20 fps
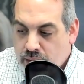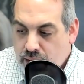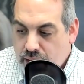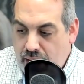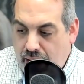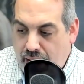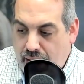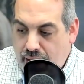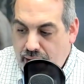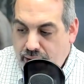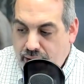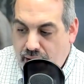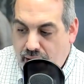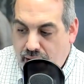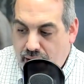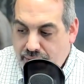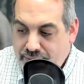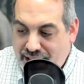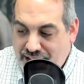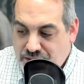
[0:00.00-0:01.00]
And
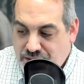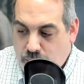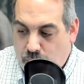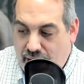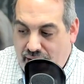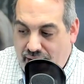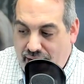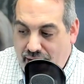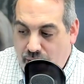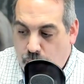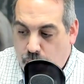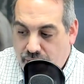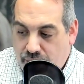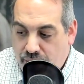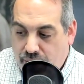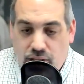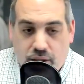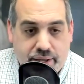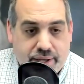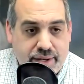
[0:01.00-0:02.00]
that's why we're
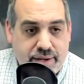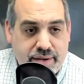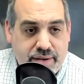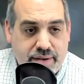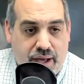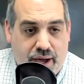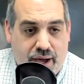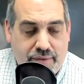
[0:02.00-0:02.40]
not looking